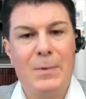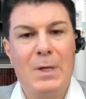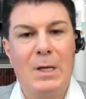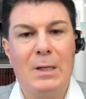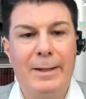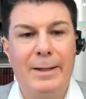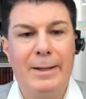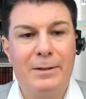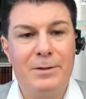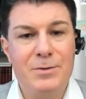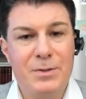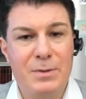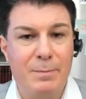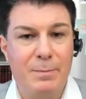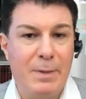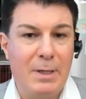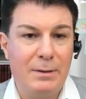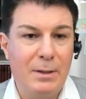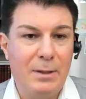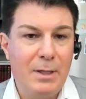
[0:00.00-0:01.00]
letters,
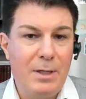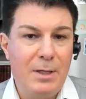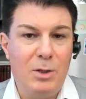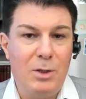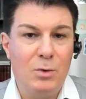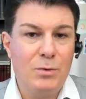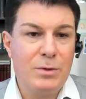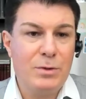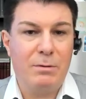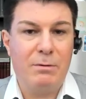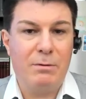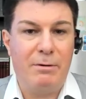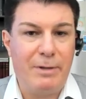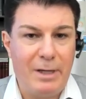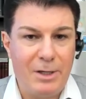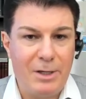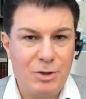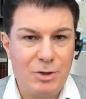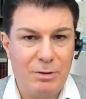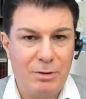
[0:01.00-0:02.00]
but using
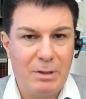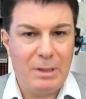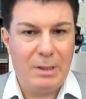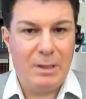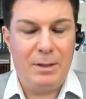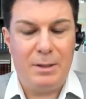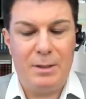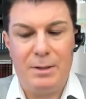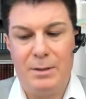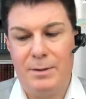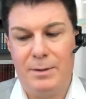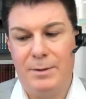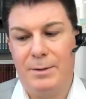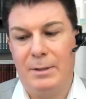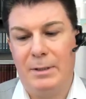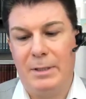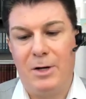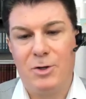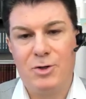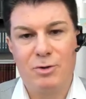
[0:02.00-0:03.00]
Russian
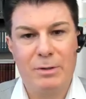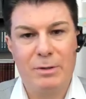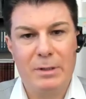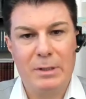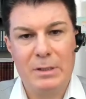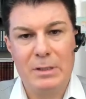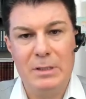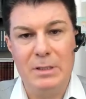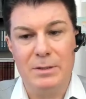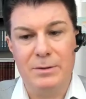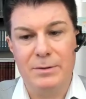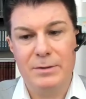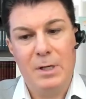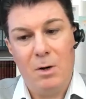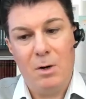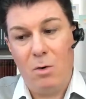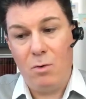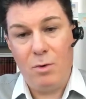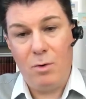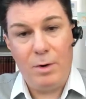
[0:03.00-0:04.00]
keys,
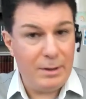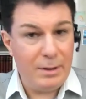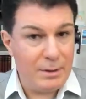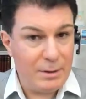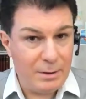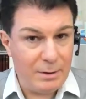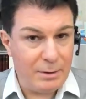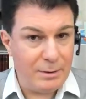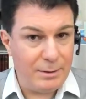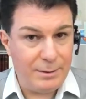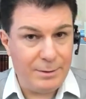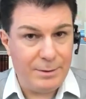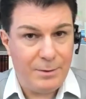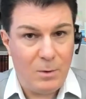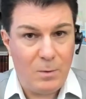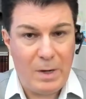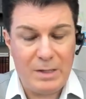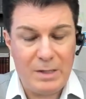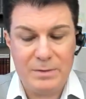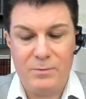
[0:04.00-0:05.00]
or
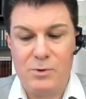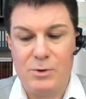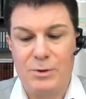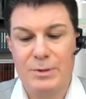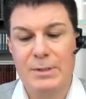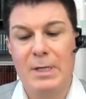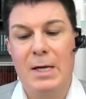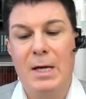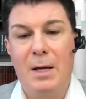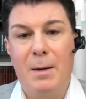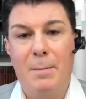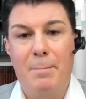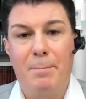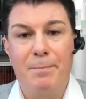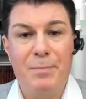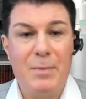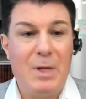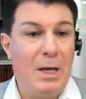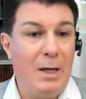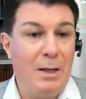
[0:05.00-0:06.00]
vice versa.
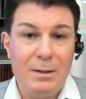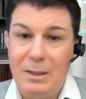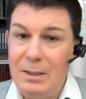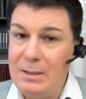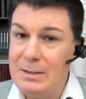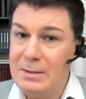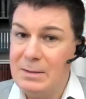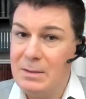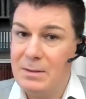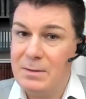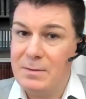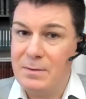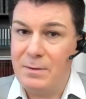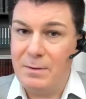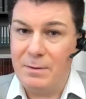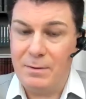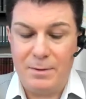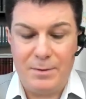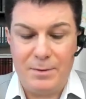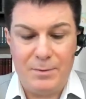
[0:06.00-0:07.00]
And it's
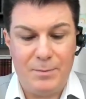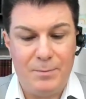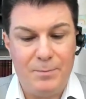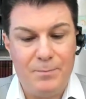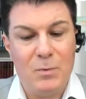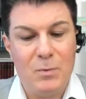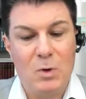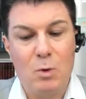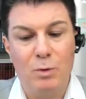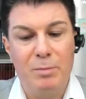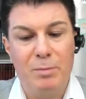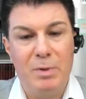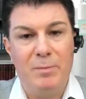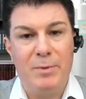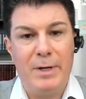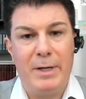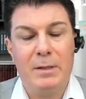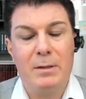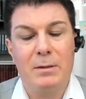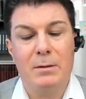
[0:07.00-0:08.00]
could be
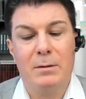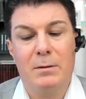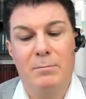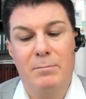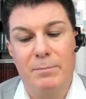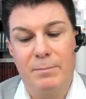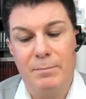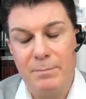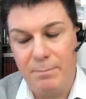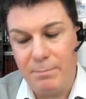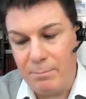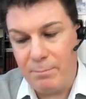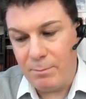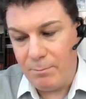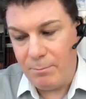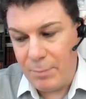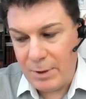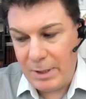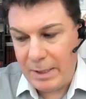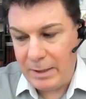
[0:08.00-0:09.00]
break
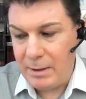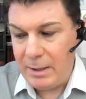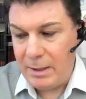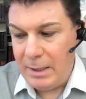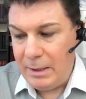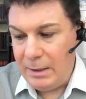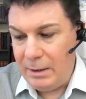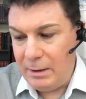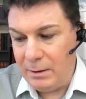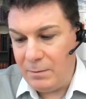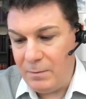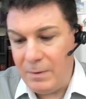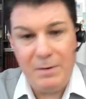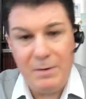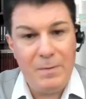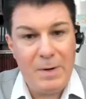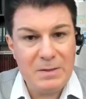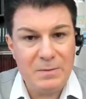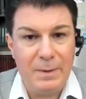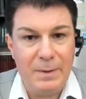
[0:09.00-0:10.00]
in a very
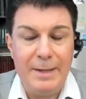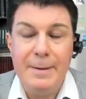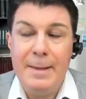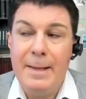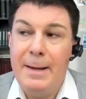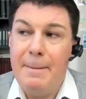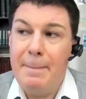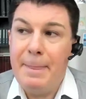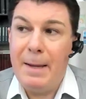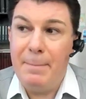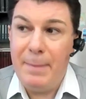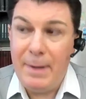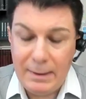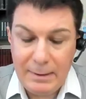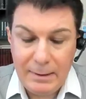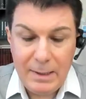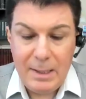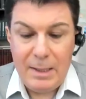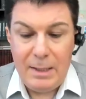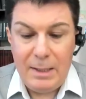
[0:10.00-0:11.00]
fast way.
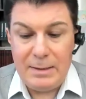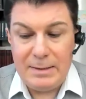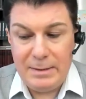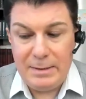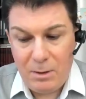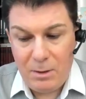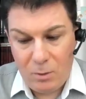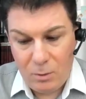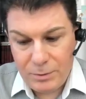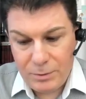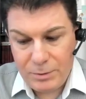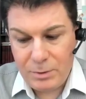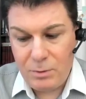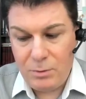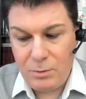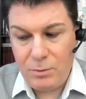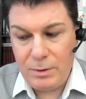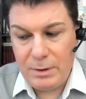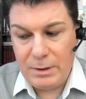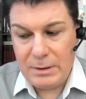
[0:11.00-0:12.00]
But there are
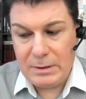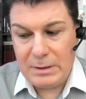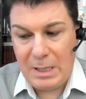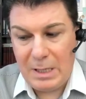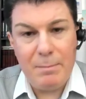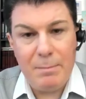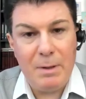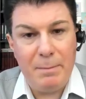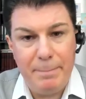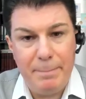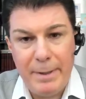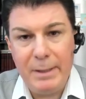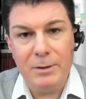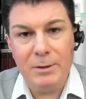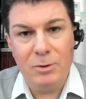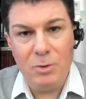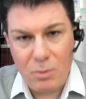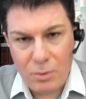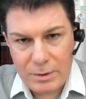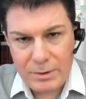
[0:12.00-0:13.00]
also some
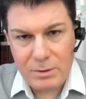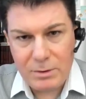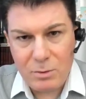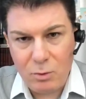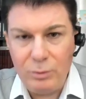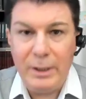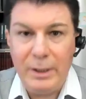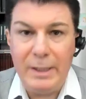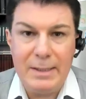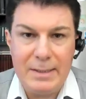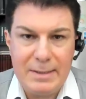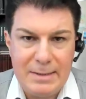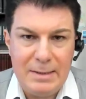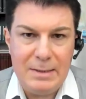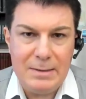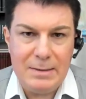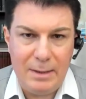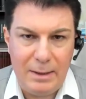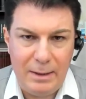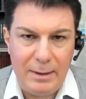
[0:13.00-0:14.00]
backdoors could
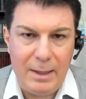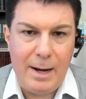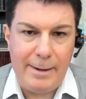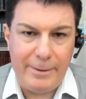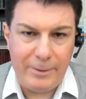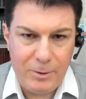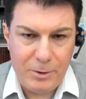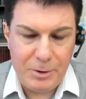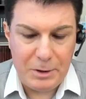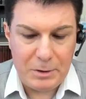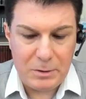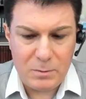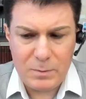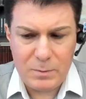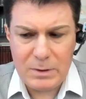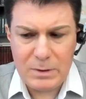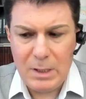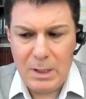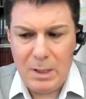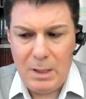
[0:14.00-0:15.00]
exist in
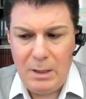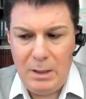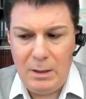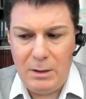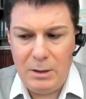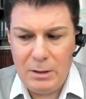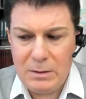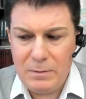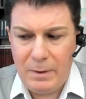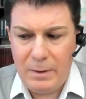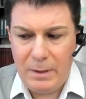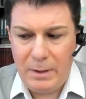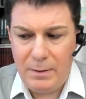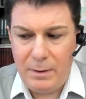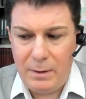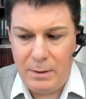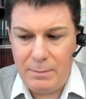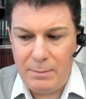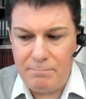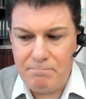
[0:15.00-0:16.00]
algorithms. It is
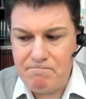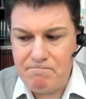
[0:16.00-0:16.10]
very